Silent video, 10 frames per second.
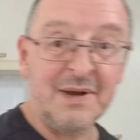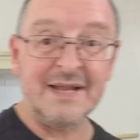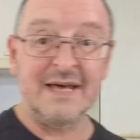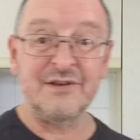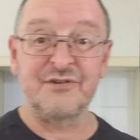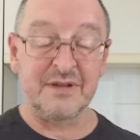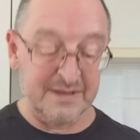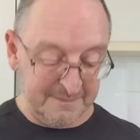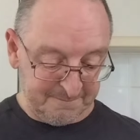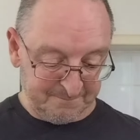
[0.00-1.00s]
well
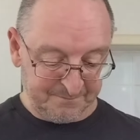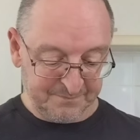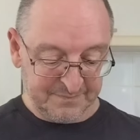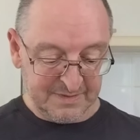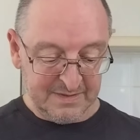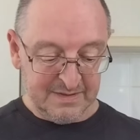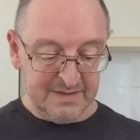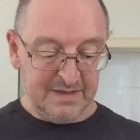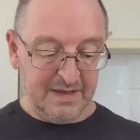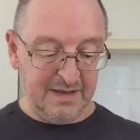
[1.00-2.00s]
actually.
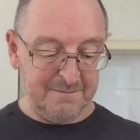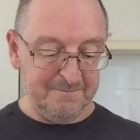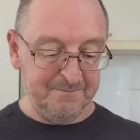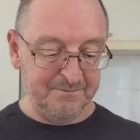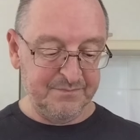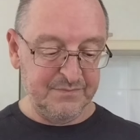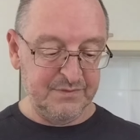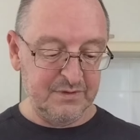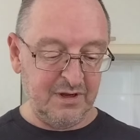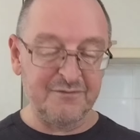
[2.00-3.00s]
Um,
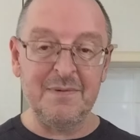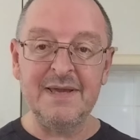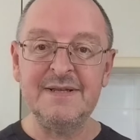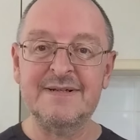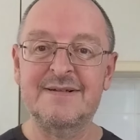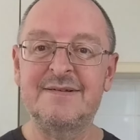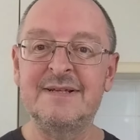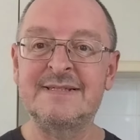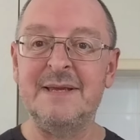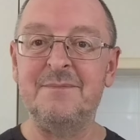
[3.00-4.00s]
I've made
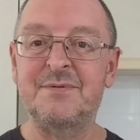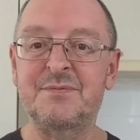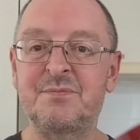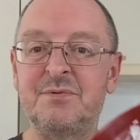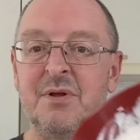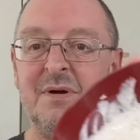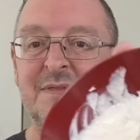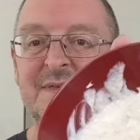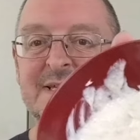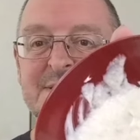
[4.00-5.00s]
dips
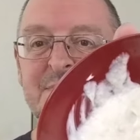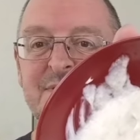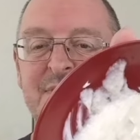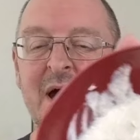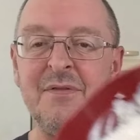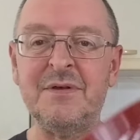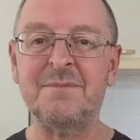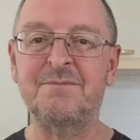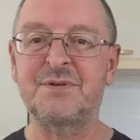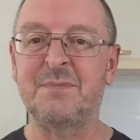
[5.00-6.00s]
like this with
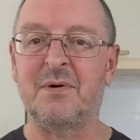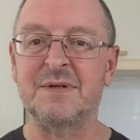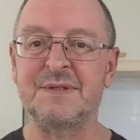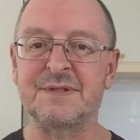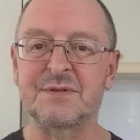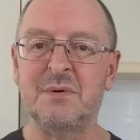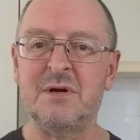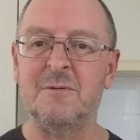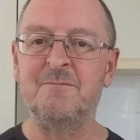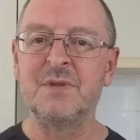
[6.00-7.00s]
other spices as
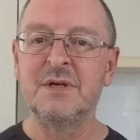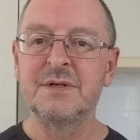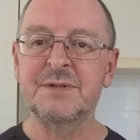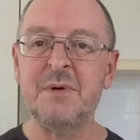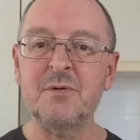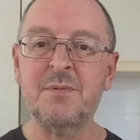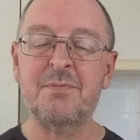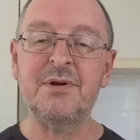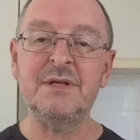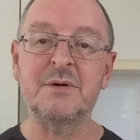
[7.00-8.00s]
well. Smoke
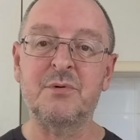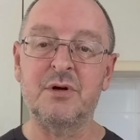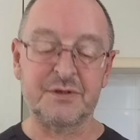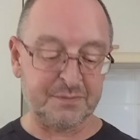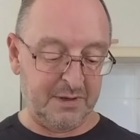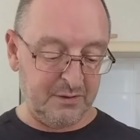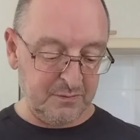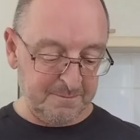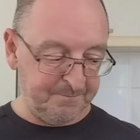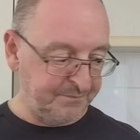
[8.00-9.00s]
paprika works
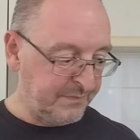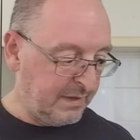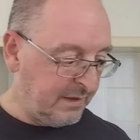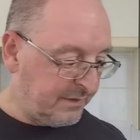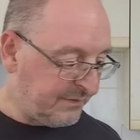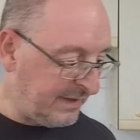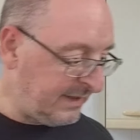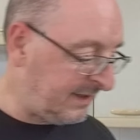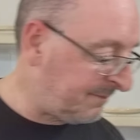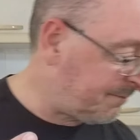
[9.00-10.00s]
well.
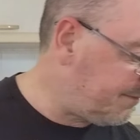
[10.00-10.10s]
The